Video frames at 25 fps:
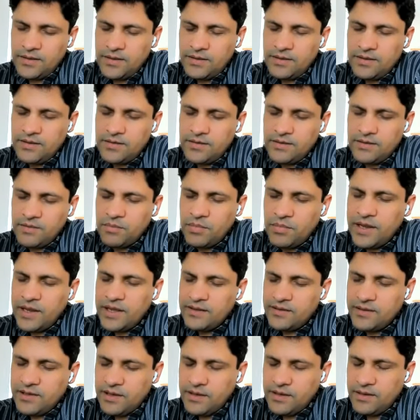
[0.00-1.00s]
this is a
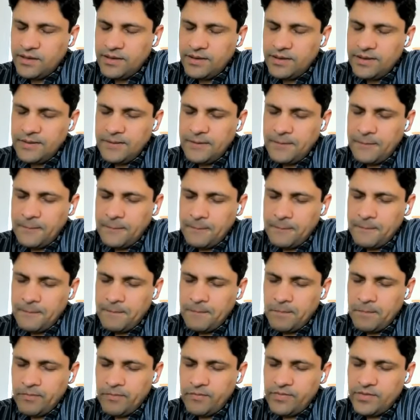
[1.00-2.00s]
blessing,
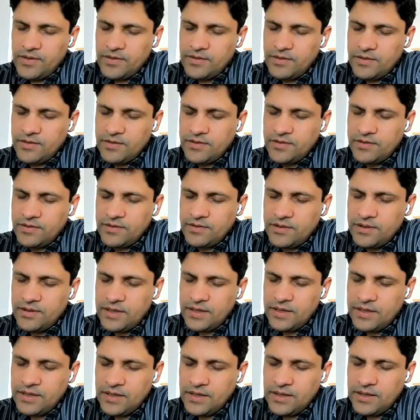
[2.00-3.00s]
this is
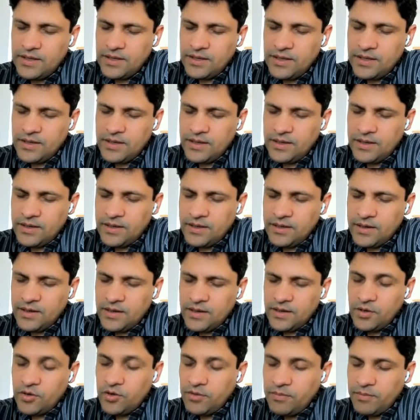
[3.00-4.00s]

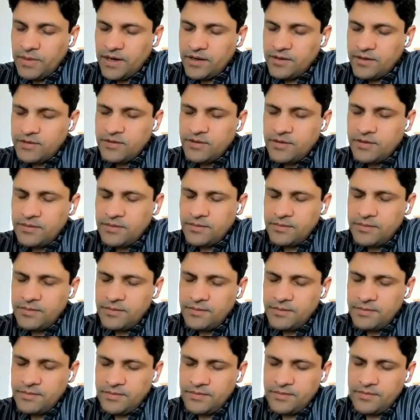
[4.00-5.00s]
a good medicine,
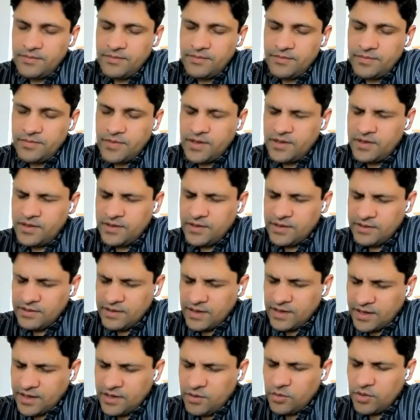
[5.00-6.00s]
this is
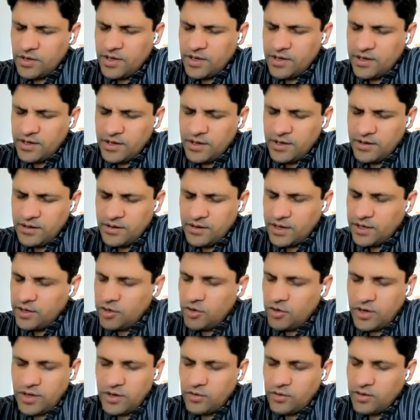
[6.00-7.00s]
exactly what I need.
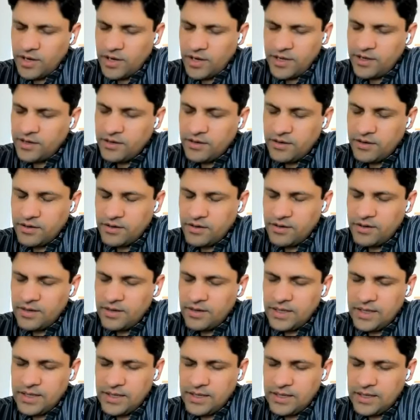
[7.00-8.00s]
I know I don't like it.
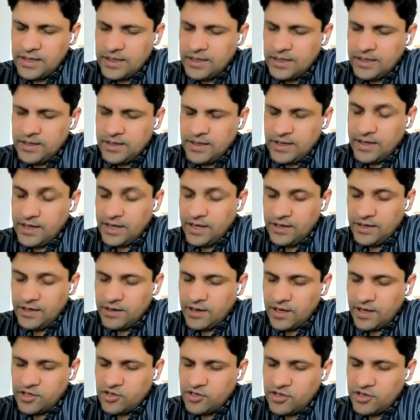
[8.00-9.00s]
I
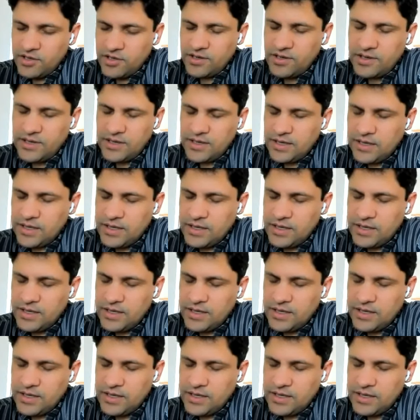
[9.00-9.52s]
hate it actually.